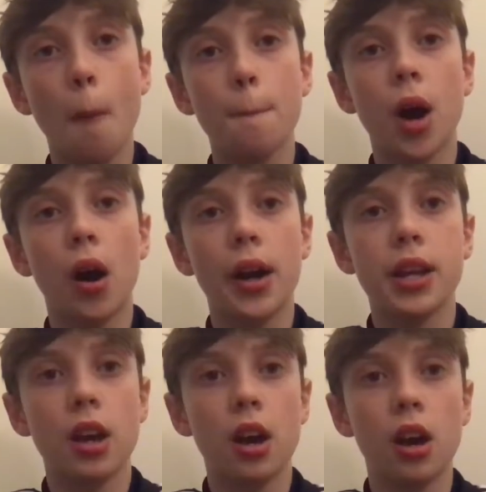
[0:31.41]

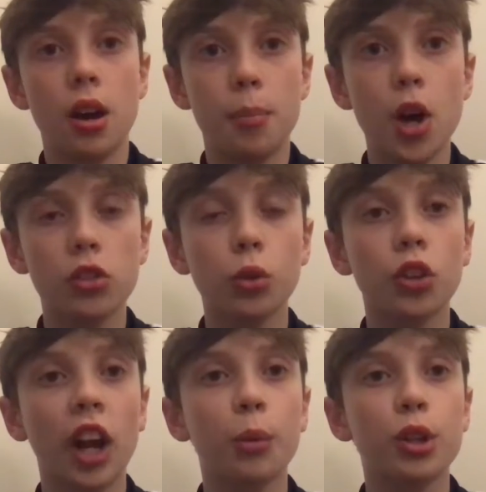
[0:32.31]
my personal
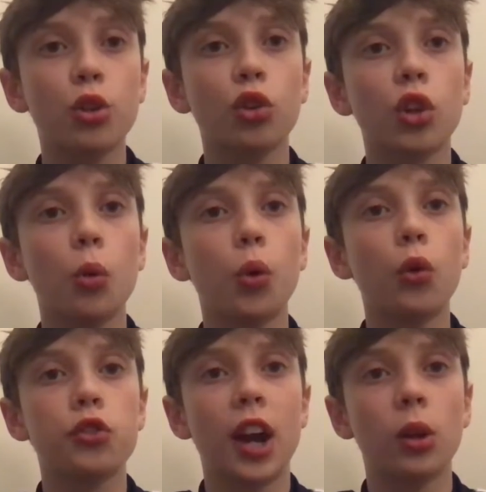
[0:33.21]
channel, which is also a
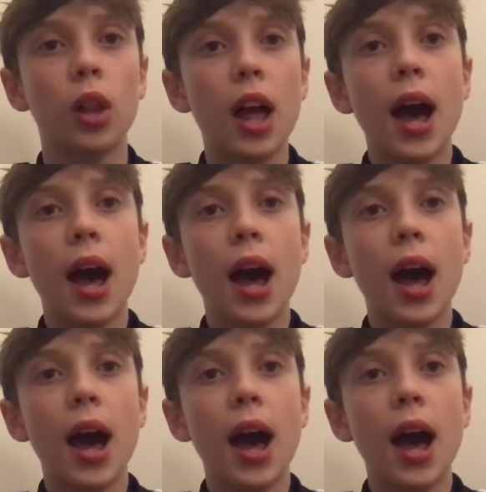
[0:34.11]
Wolves channel,